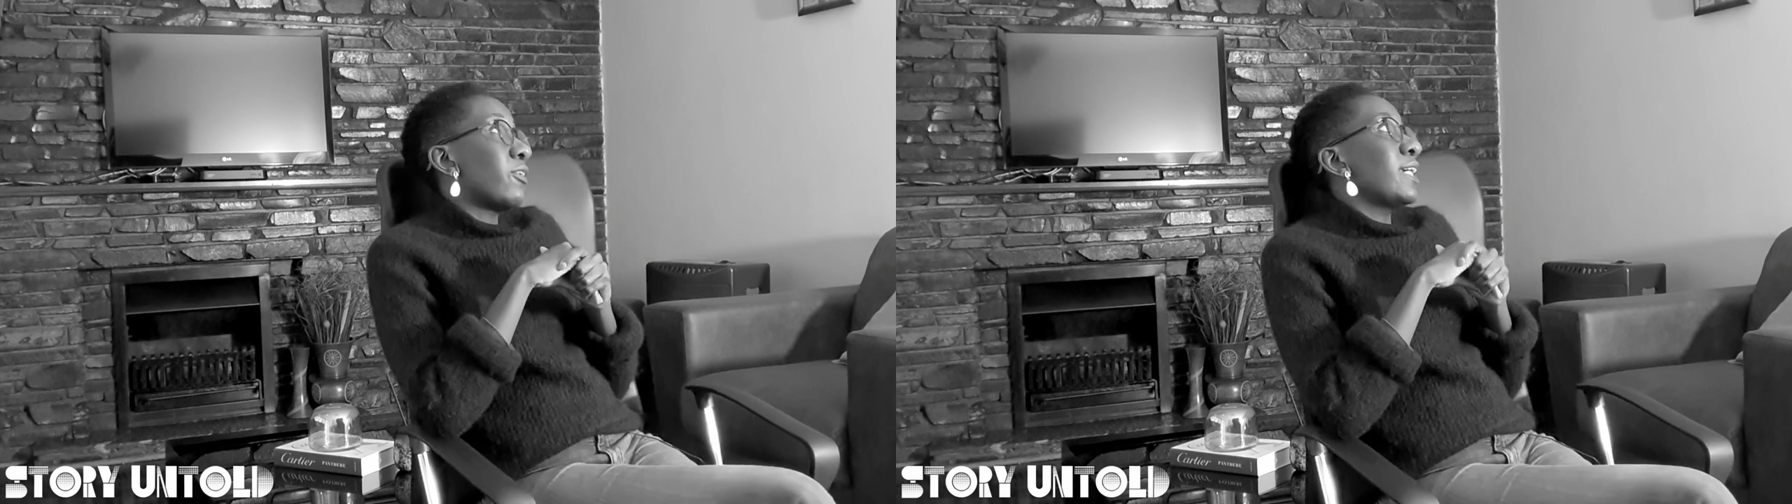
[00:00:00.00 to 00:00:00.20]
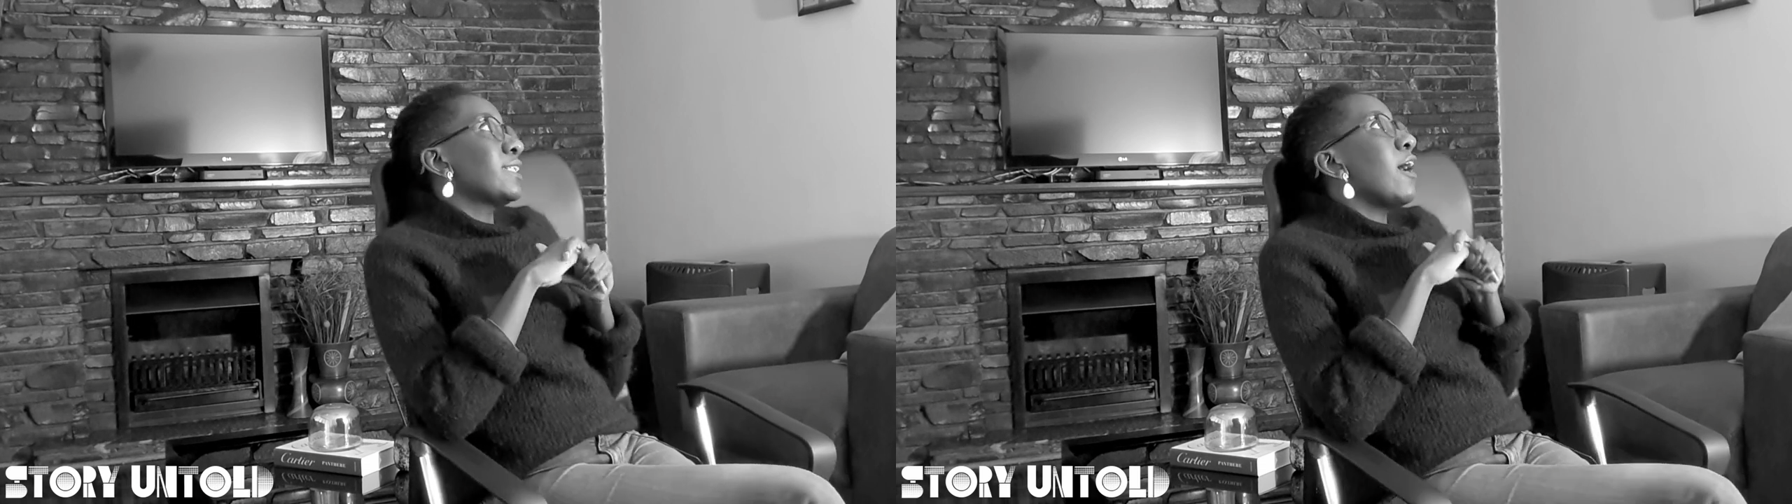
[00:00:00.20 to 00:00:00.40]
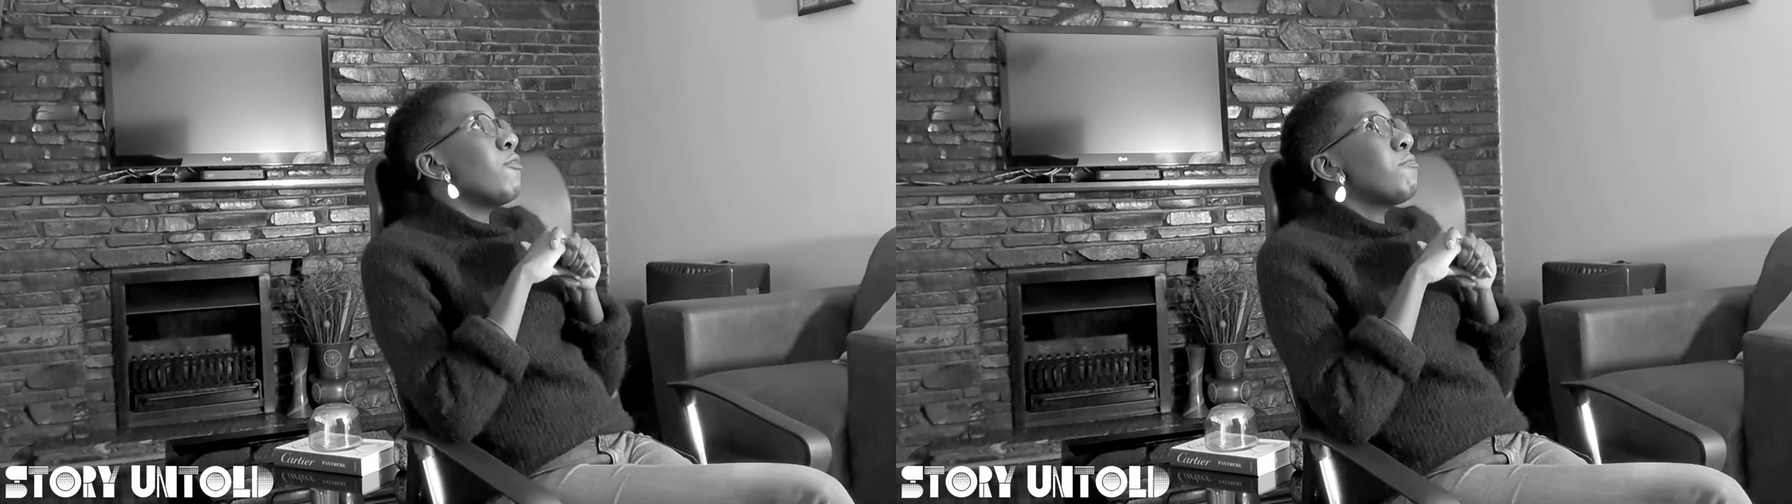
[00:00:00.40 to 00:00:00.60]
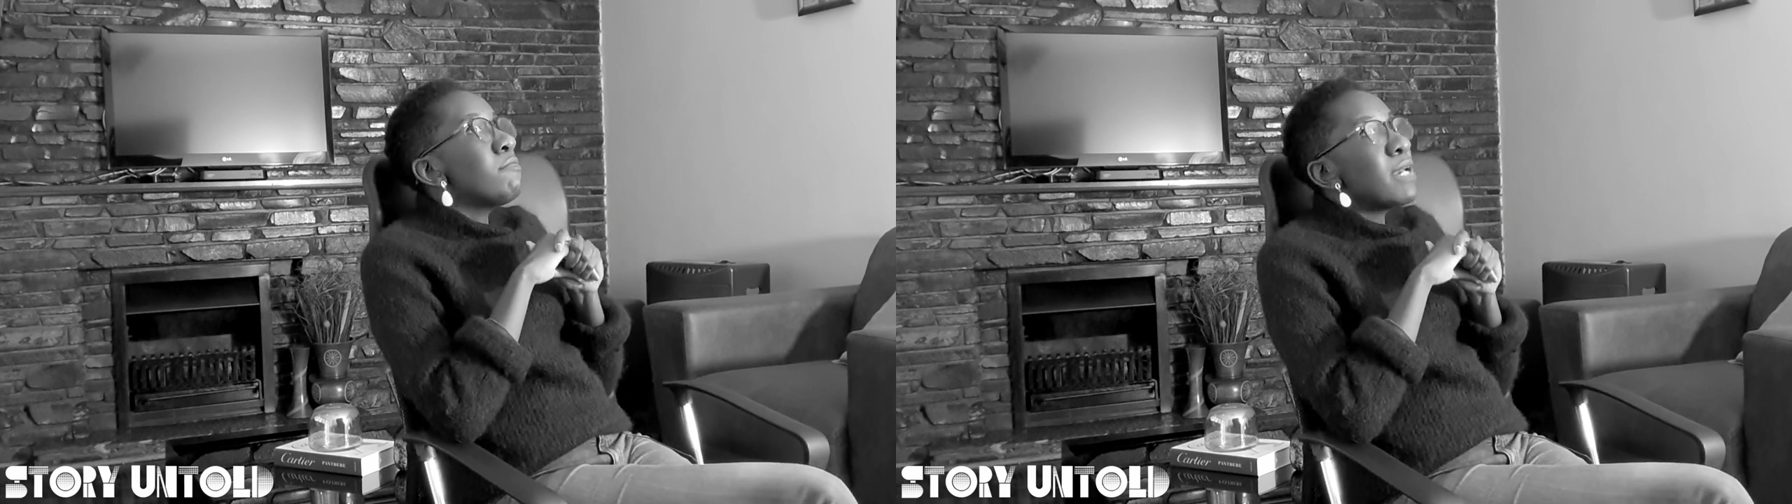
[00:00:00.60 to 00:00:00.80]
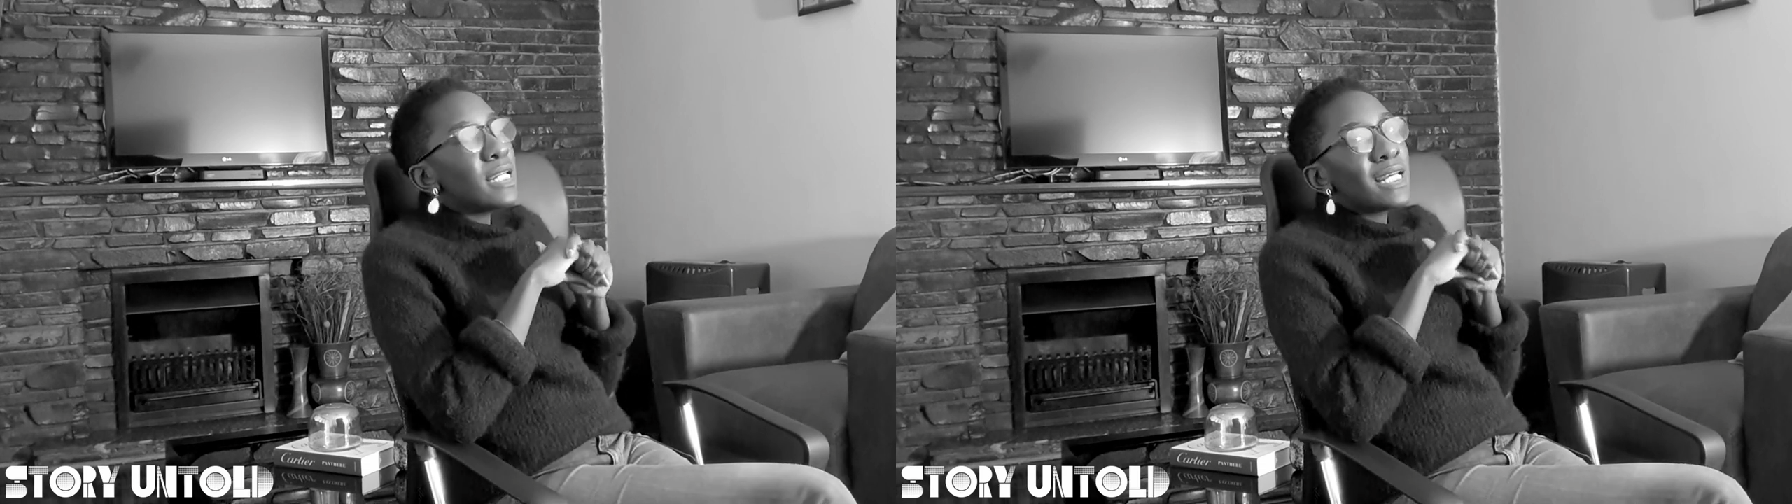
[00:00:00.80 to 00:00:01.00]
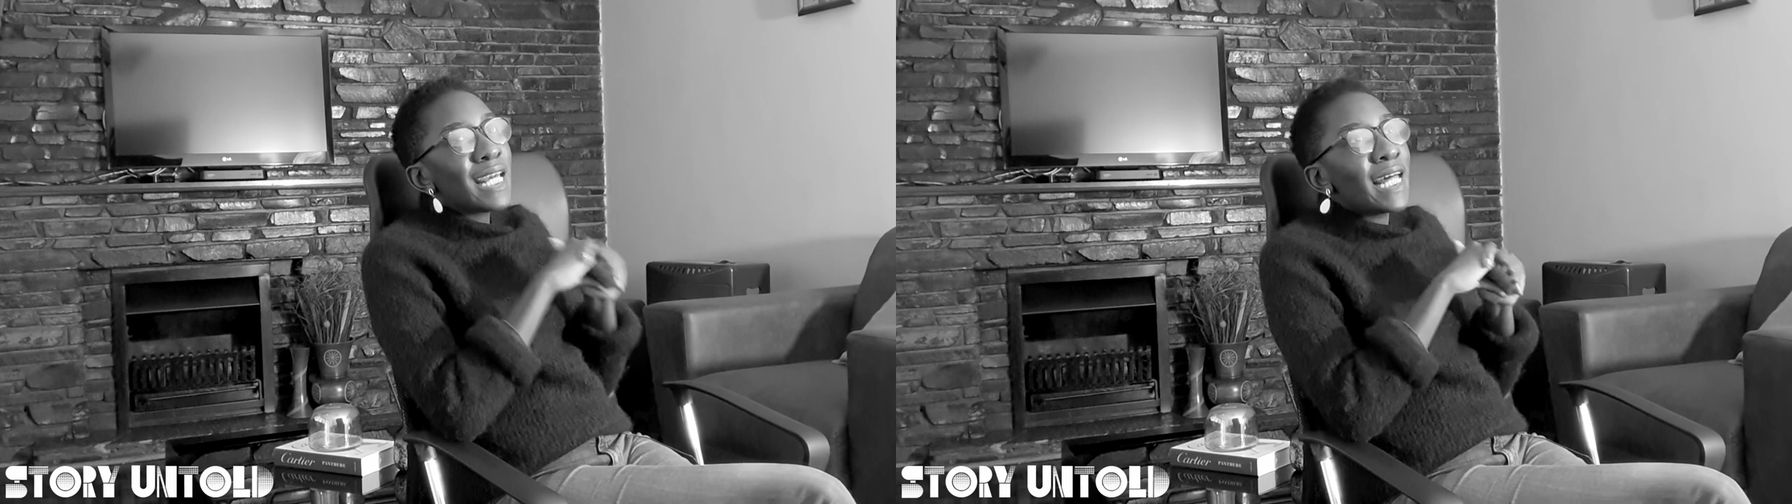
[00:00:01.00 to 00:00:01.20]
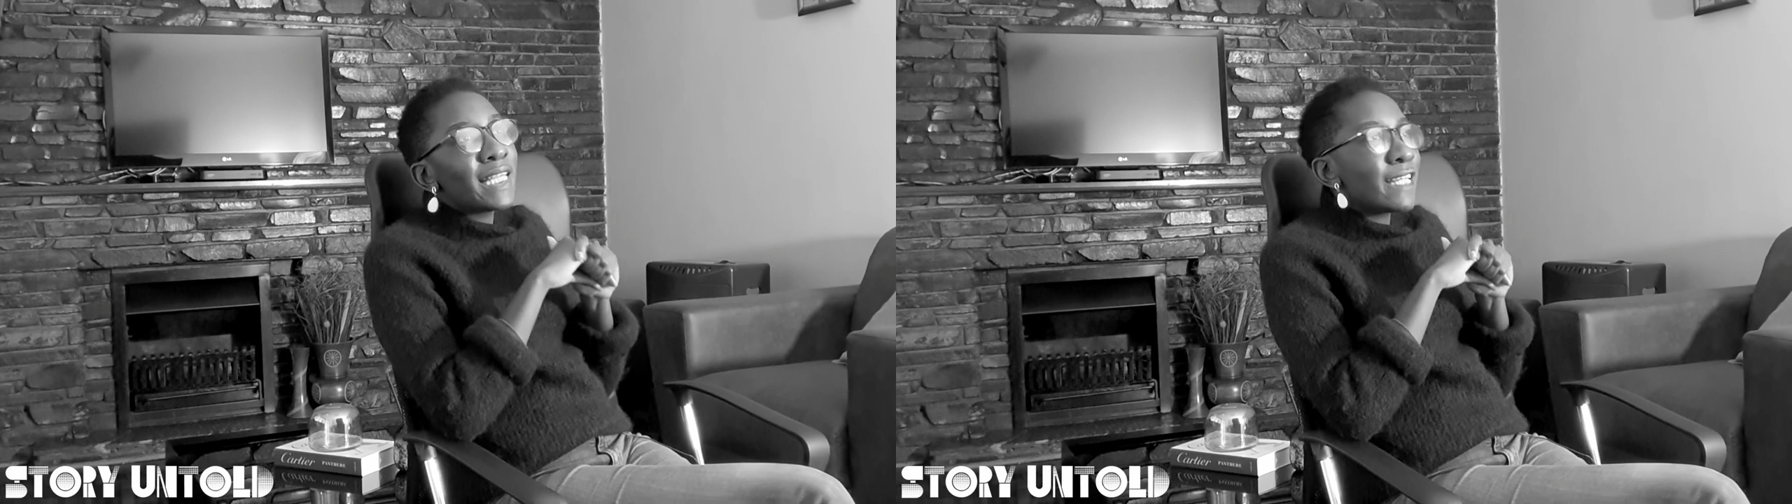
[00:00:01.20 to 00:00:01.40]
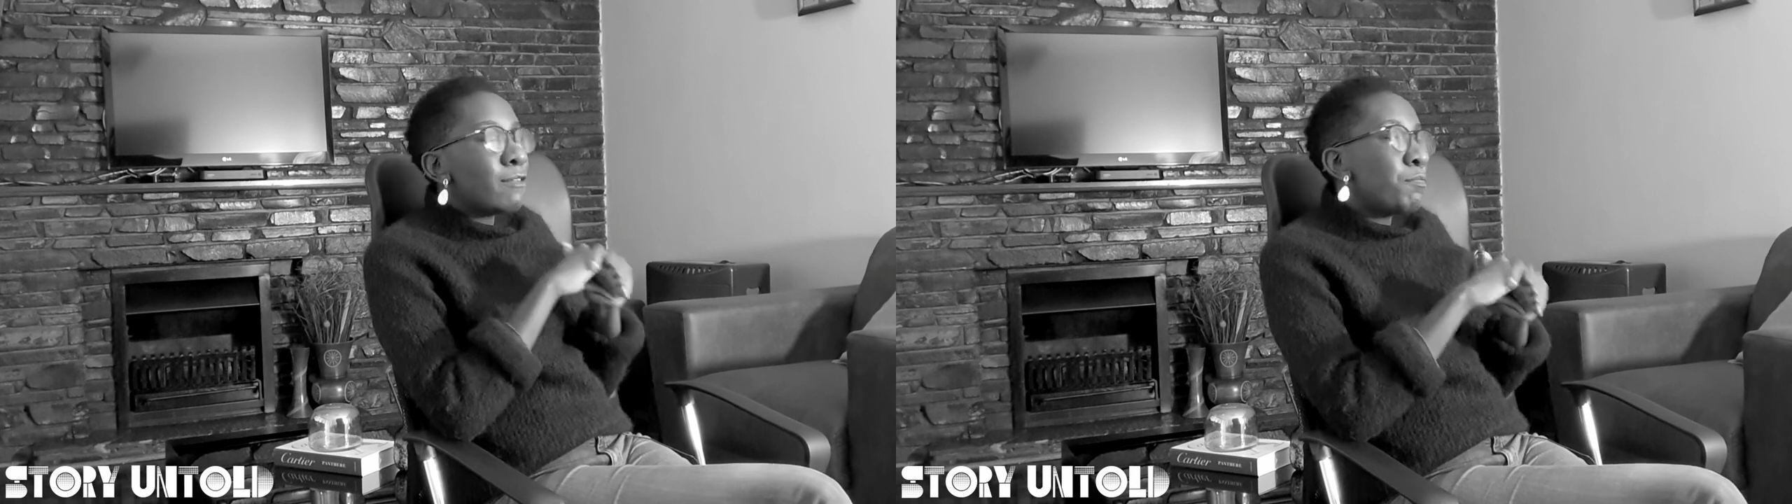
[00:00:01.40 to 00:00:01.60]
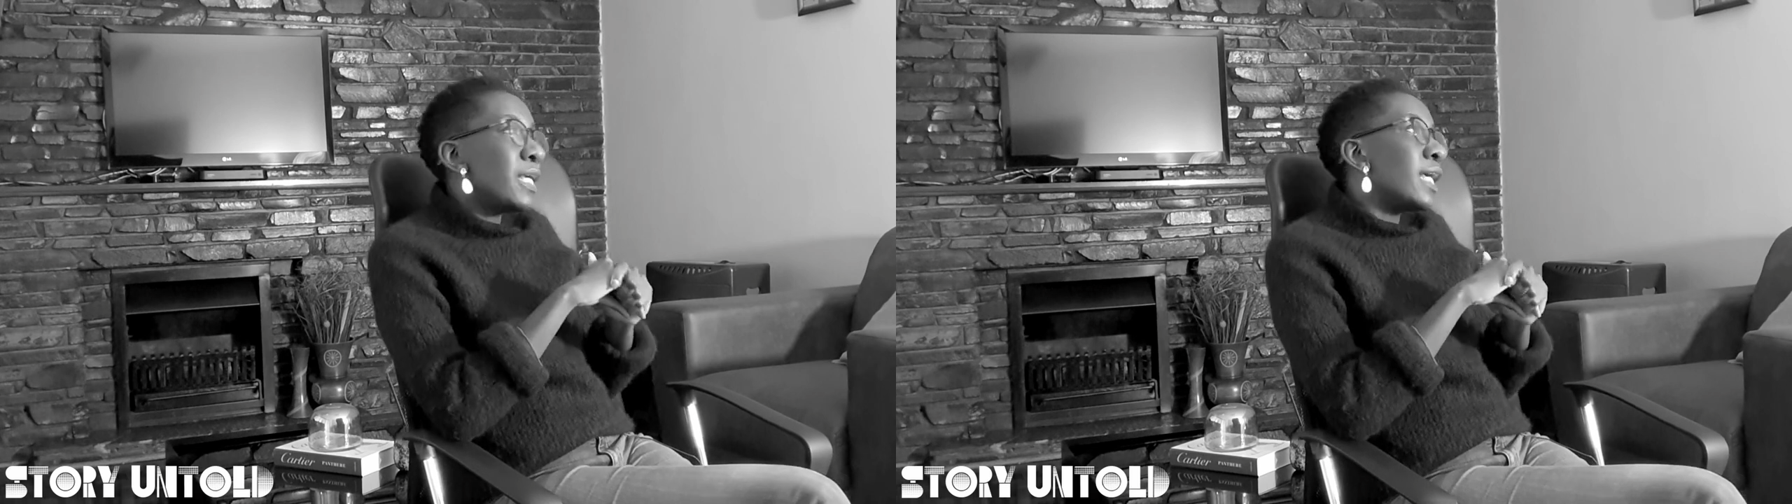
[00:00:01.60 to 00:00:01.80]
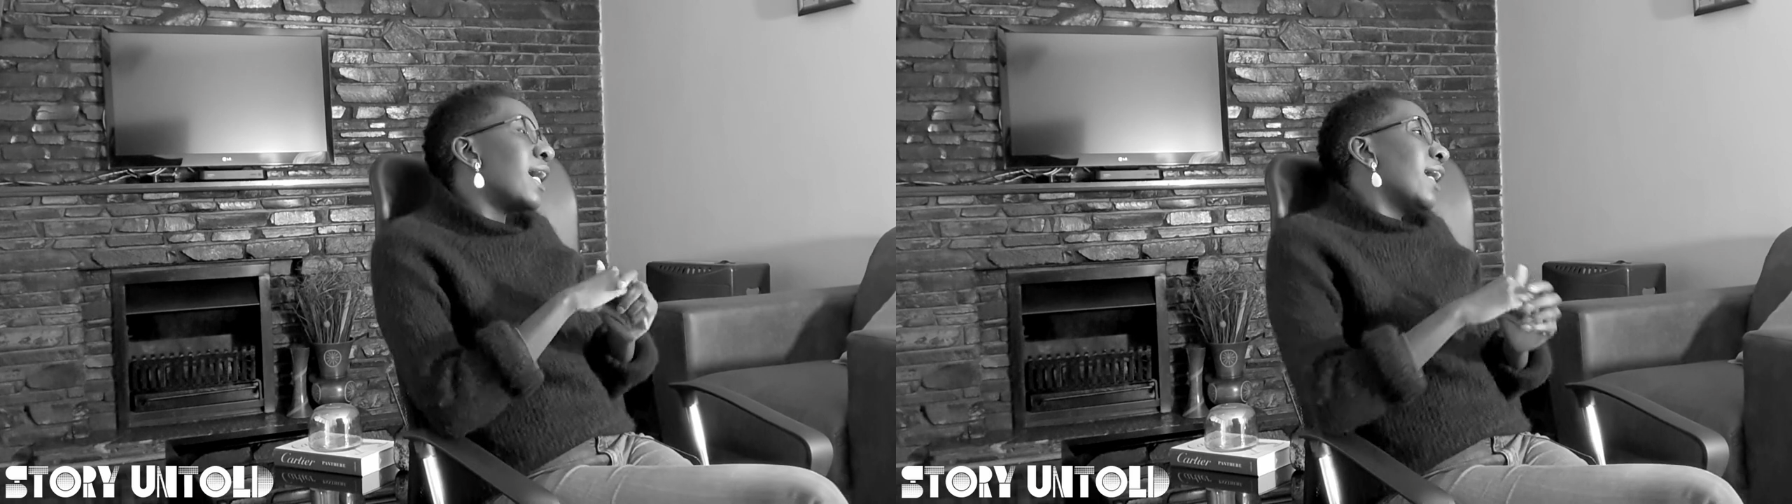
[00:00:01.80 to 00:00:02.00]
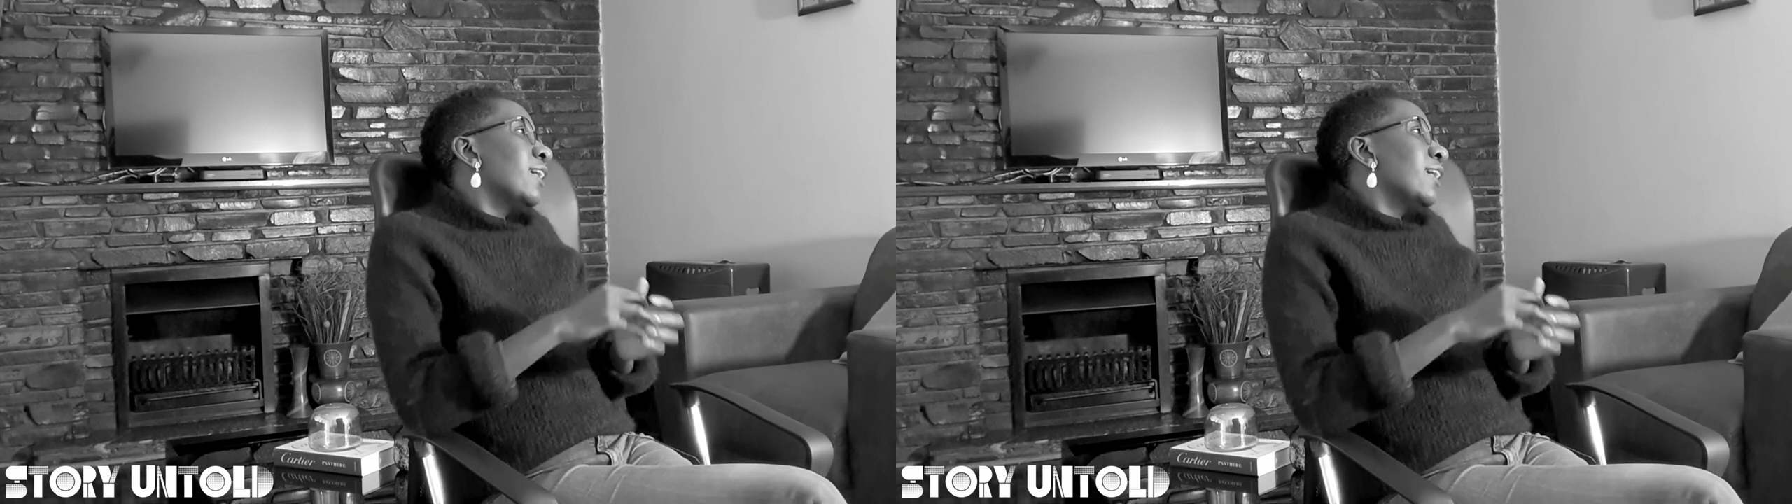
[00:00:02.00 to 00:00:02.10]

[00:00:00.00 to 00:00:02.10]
Christ, how many can there be?